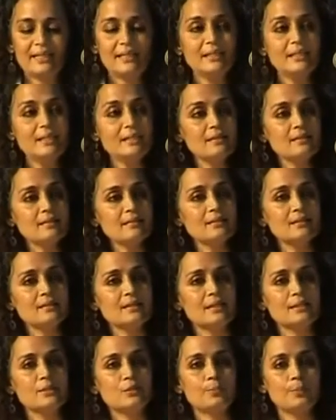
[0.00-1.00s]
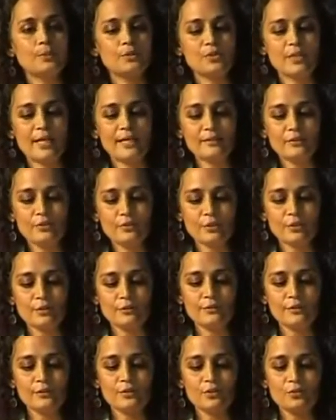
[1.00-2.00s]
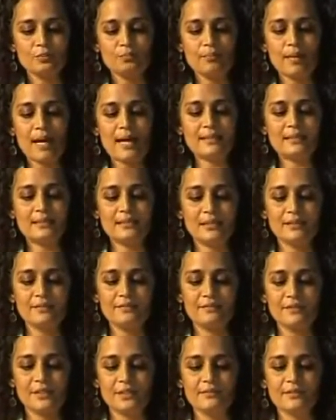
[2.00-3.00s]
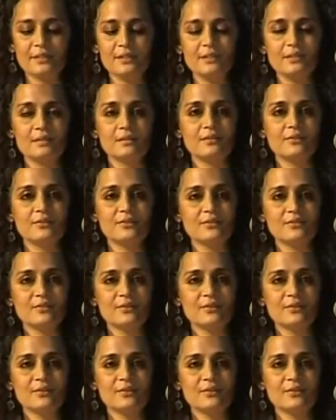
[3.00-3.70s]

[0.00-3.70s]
And in India, its potential for this massive dividend,